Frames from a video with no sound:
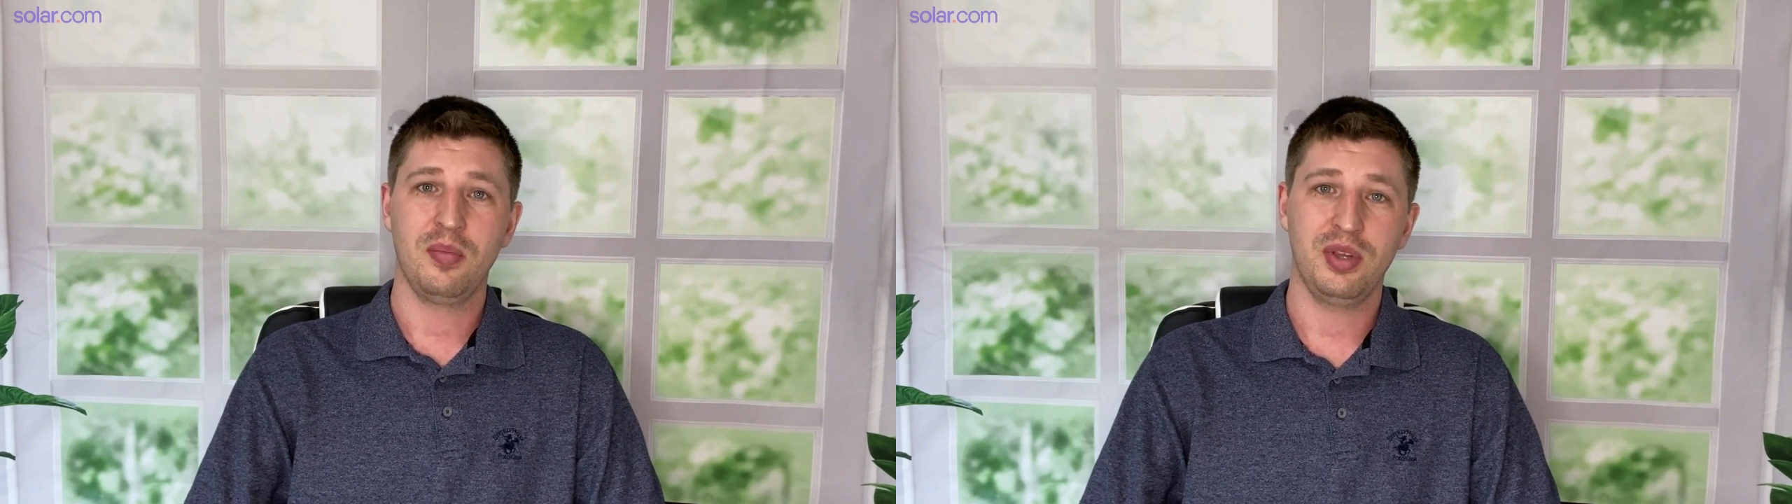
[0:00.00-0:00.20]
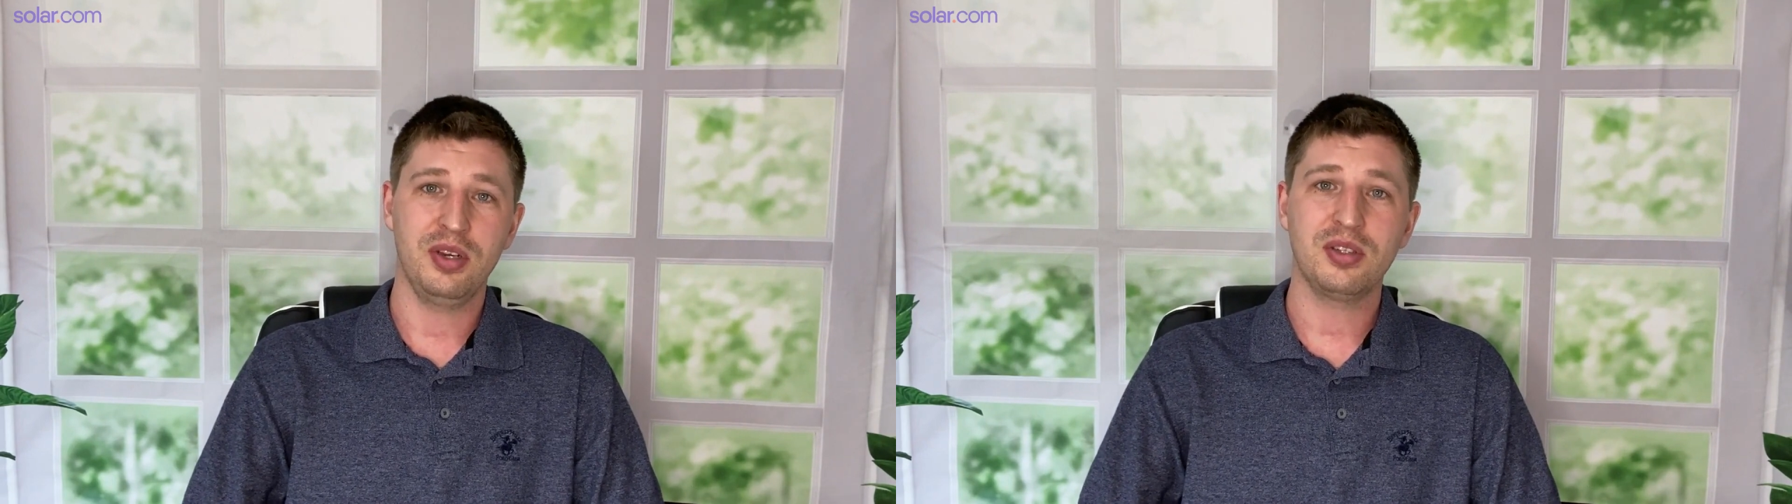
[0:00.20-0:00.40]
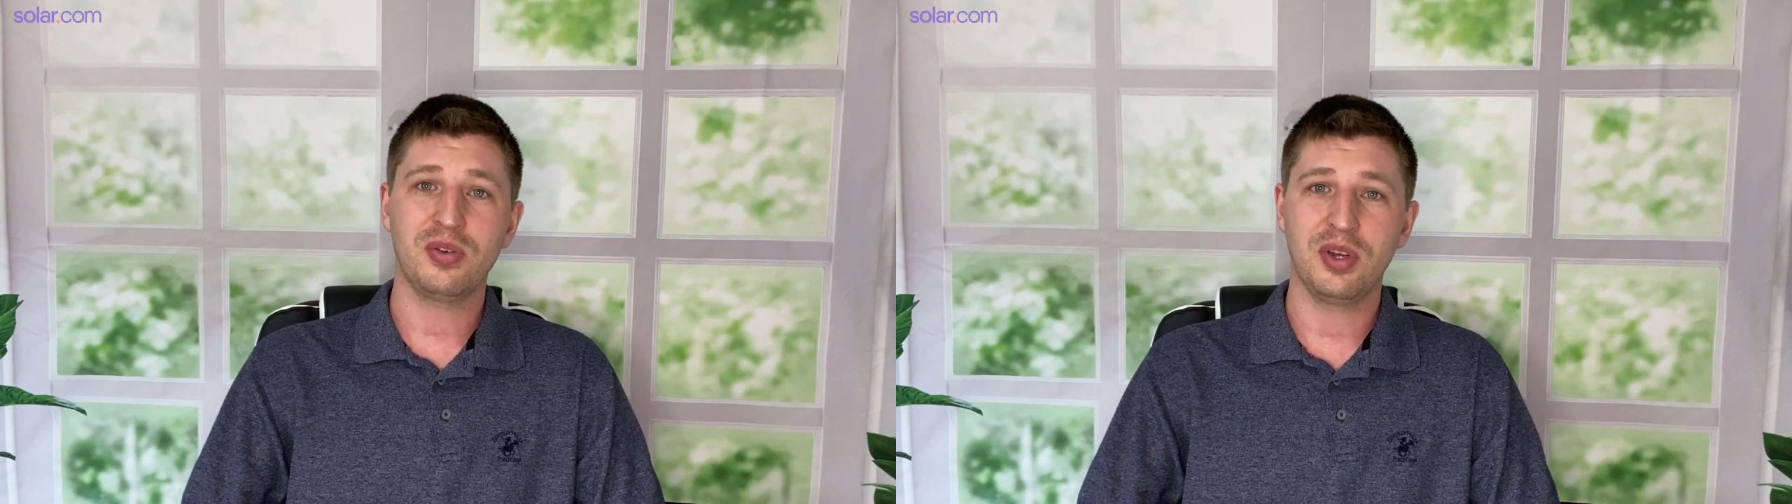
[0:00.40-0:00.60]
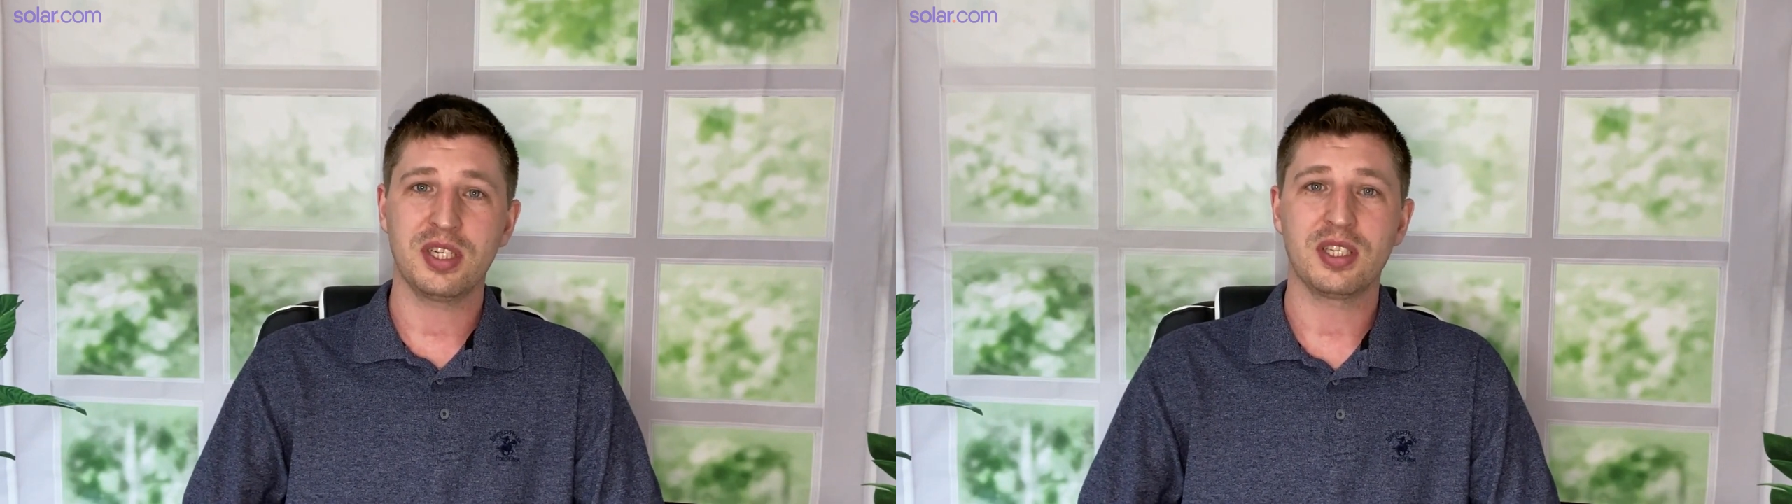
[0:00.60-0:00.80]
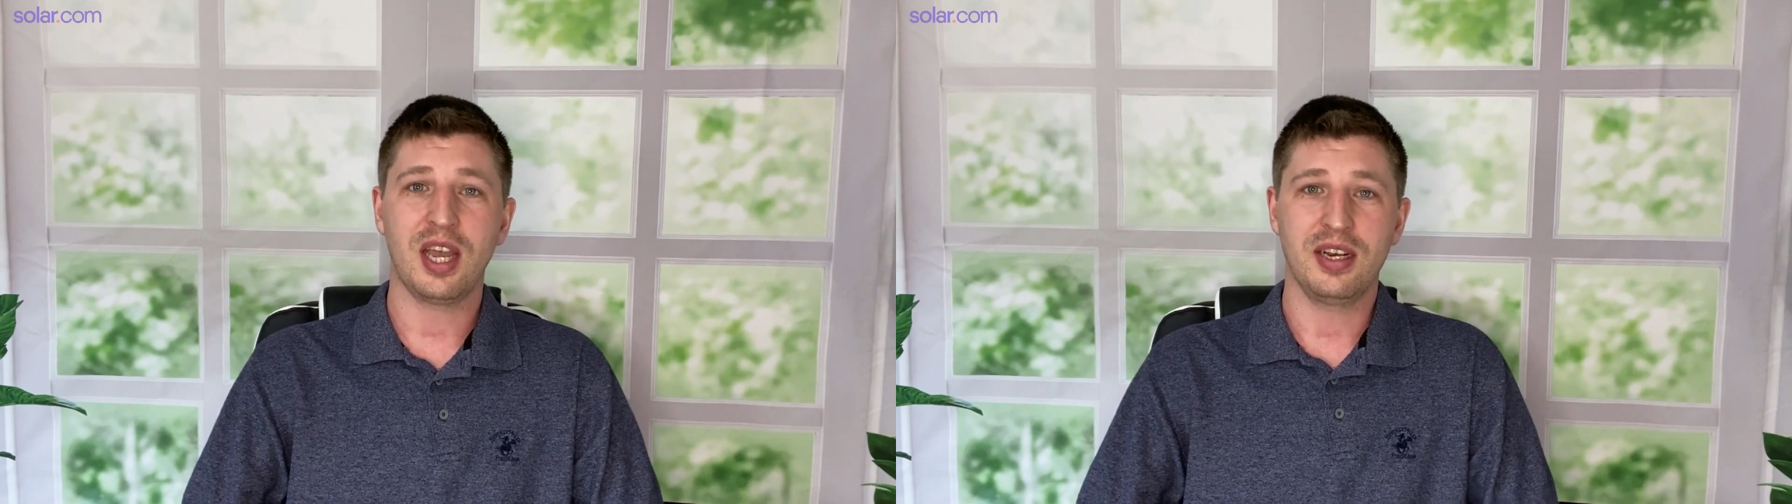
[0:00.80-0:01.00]
But here's a
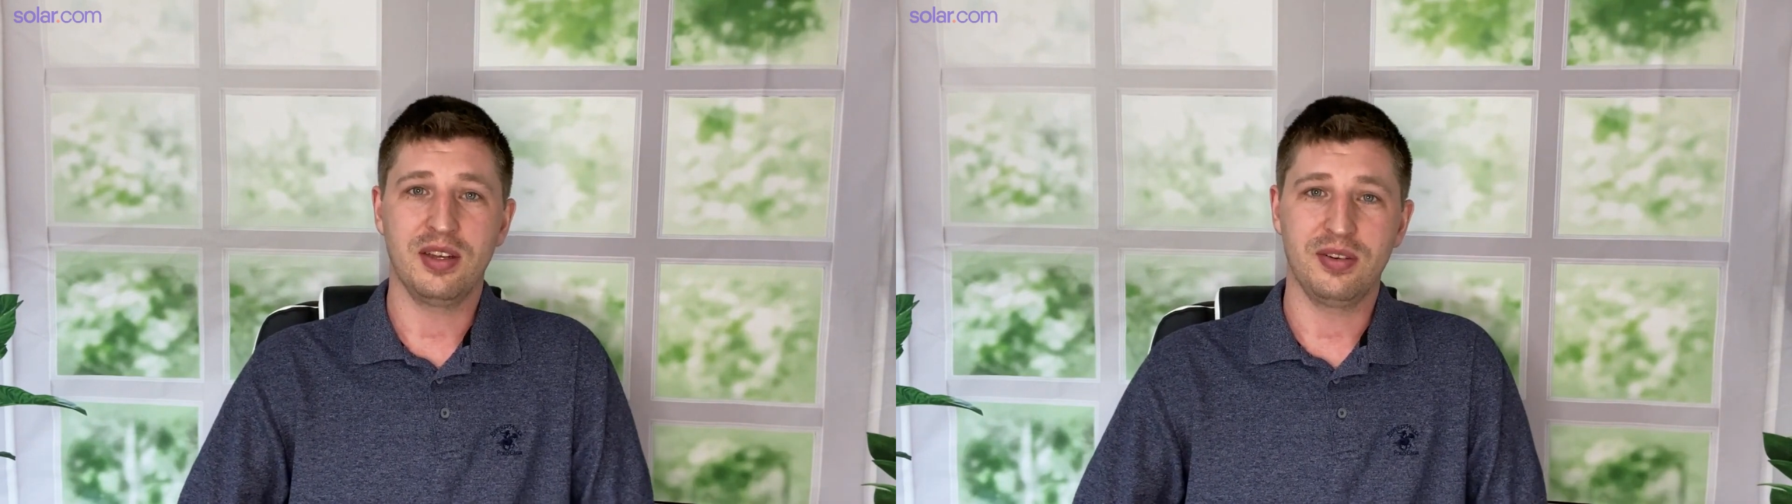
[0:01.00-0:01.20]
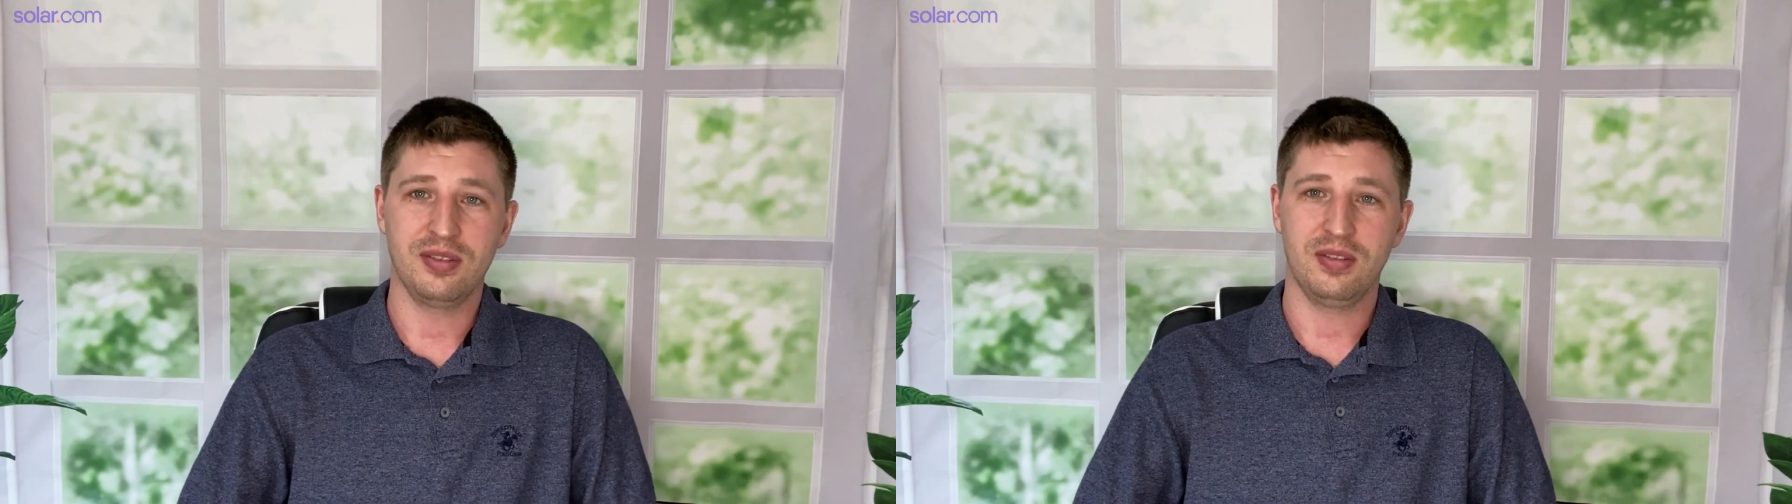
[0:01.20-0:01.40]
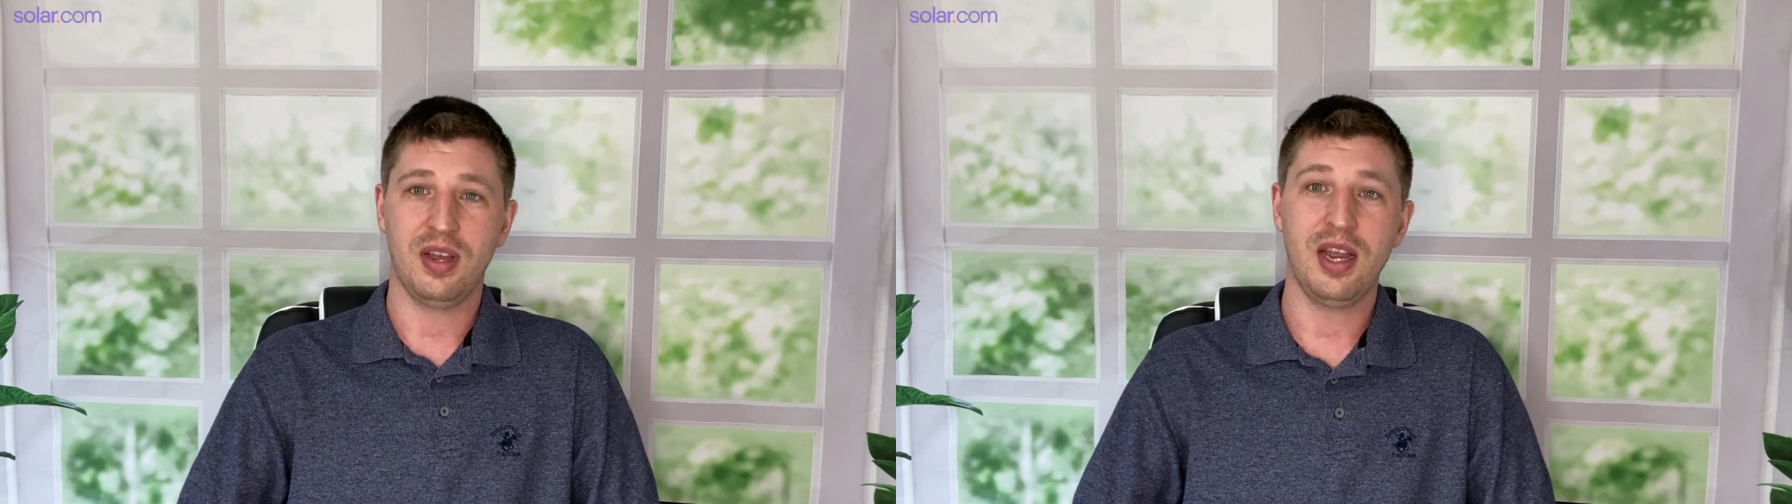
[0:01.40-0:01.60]
quick side note.